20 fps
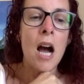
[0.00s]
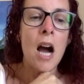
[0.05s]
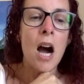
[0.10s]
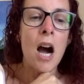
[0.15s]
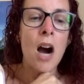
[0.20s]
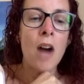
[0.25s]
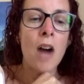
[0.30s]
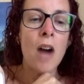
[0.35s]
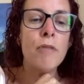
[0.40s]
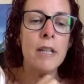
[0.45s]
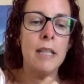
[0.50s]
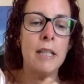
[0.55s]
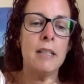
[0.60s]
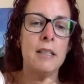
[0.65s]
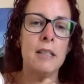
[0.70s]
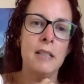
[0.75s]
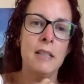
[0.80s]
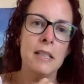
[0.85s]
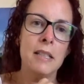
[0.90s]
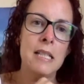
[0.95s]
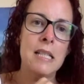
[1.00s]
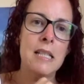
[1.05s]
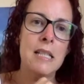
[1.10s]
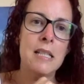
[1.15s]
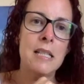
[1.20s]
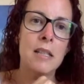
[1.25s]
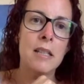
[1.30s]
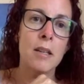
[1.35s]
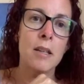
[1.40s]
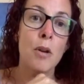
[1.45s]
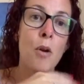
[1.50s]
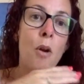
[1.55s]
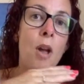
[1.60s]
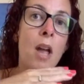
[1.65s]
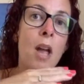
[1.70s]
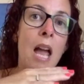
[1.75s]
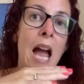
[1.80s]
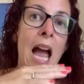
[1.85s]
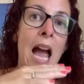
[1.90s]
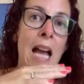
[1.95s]
I realized,
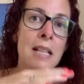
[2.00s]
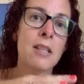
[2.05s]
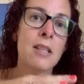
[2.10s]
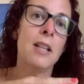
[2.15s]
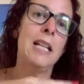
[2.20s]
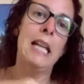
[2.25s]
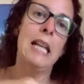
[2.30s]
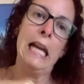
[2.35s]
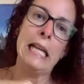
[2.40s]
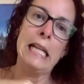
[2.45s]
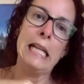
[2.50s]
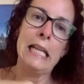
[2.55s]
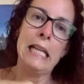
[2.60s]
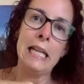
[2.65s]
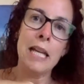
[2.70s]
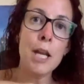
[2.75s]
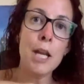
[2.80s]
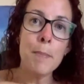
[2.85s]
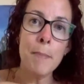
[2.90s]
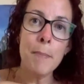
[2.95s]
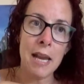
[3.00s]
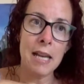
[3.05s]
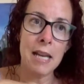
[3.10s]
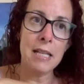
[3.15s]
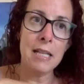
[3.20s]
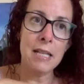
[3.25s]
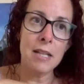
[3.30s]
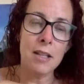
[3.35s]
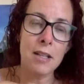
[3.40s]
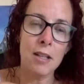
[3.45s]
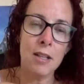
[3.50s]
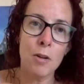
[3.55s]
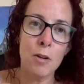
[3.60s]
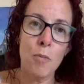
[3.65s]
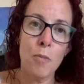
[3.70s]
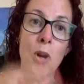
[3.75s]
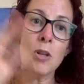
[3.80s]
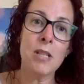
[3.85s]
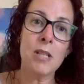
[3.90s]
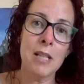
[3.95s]
as I lay in bed,
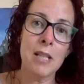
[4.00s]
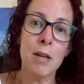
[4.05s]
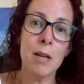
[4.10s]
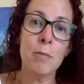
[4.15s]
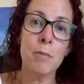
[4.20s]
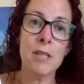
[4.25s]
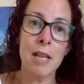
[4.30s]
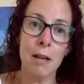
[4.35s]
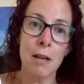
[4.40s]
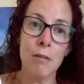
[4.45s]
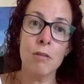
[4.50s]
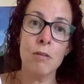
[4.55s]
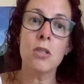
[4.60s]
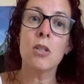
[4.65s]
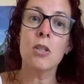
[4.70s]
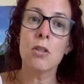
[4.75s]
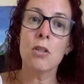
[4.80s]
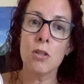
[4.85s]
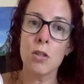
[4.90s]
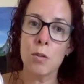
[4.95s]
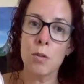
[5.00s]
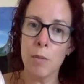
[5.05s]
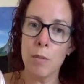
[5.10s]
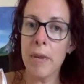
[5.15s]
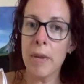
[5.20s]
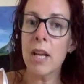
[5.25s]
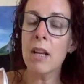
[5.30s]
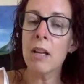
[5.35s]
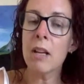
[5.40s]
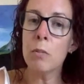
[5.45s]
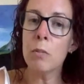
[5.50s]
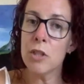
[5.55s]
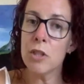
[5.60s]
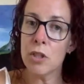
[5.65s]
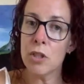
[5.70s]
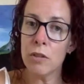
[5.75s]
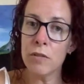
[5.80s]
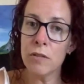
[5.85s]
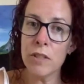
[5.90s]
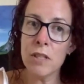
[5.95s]
whilst Lena was out swimming with
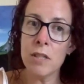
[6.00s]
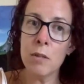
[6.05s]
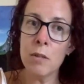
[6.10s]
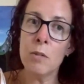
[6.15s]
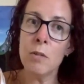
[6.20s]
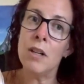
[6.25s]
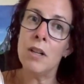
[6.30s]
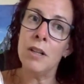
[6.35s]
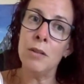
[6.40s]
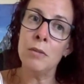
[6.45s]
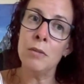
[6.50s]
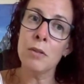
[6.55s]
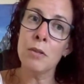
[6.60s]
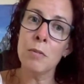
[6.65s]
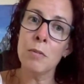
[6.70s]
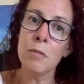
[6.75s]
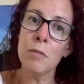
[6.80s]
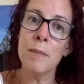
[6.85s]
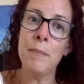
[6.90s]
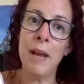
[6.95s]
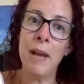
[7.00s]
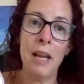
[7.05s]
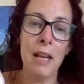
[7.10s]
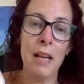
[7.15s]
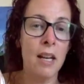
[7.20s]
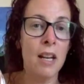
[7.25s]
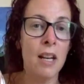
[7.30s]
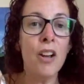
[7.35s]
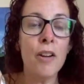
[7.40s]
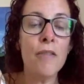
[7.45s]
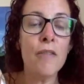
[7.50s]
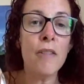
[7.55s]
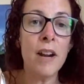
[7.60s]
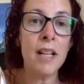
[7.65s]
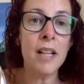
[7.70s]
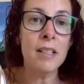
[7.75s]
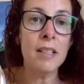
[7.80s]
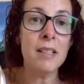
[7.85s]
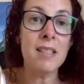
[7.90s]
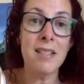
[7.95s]
dolphins in the wild with Ben and her
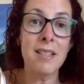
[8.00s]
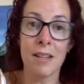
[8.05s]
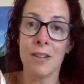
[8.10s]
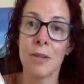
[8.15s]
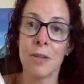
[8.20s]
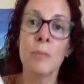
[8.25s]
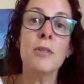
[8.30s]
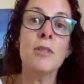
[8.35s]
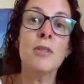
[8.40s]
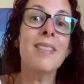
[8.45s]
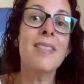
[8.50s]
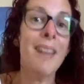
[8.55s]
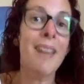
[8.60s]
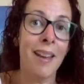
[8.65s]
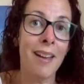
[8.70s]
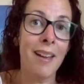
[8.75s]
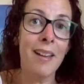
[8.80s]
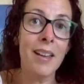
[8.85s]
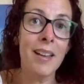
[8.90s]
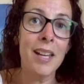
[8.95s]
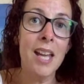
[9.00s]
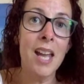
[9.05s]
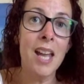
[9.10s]
friends, and I wasn't there,